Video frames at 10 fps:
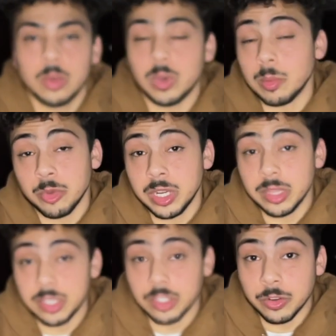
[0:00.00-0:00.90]
When I'm reading
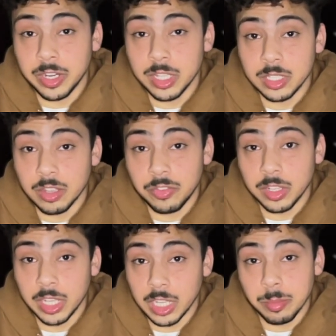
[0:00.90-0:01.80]
these ingredients, I feel
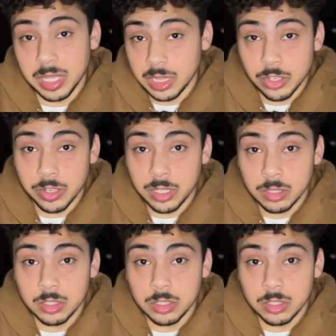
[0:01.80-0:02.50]
like I'm illiterate.